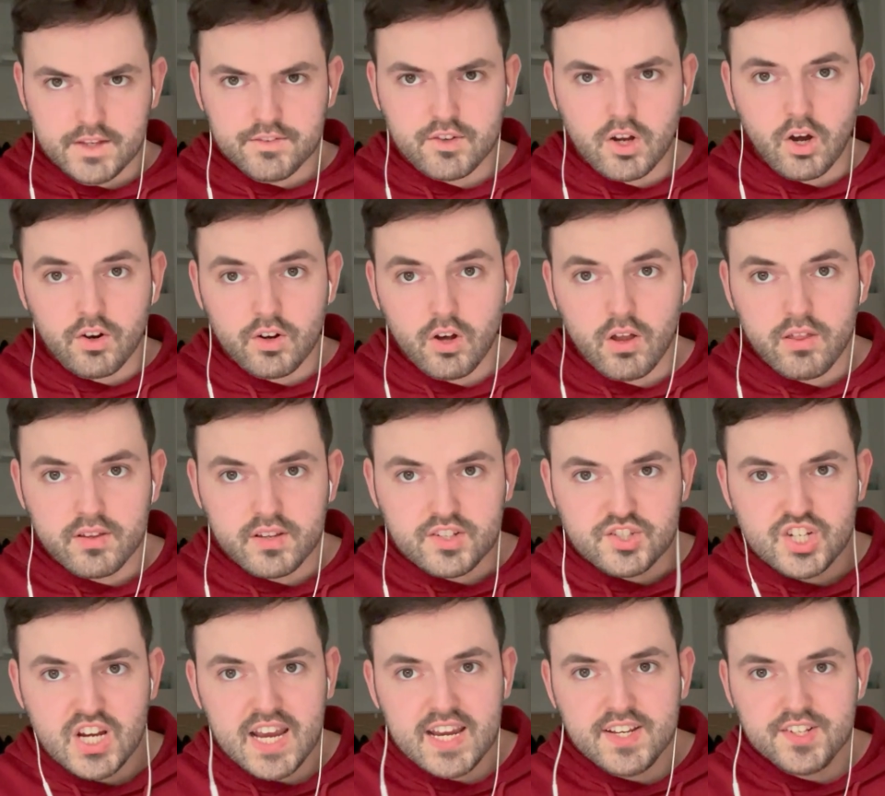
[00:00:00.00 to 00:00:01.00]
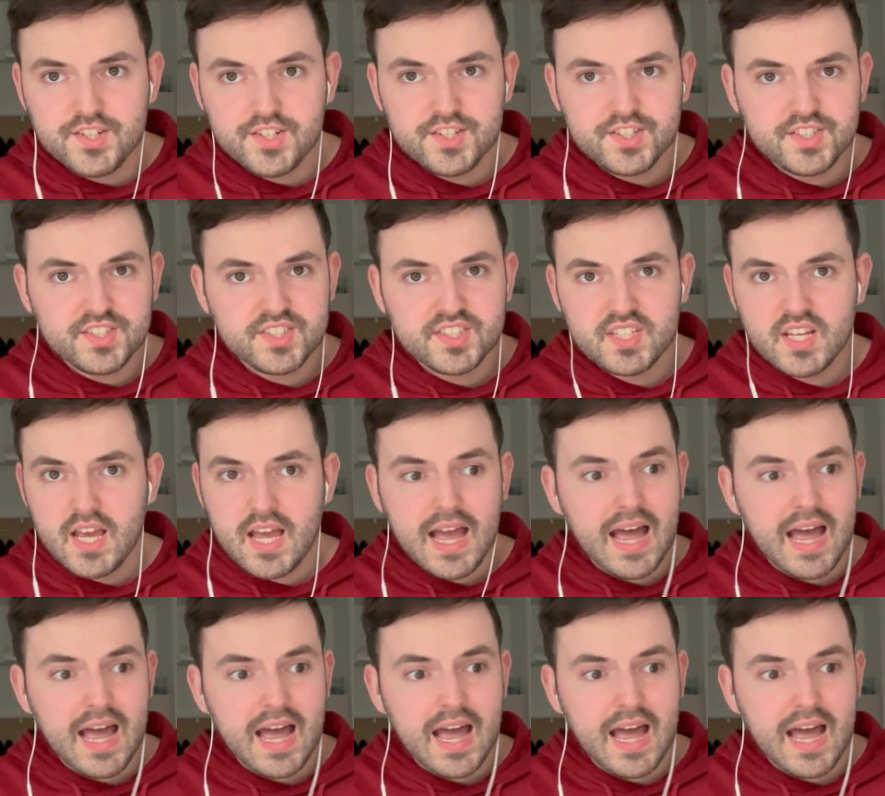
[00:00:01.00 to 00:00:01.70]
You've Got Nothing changes.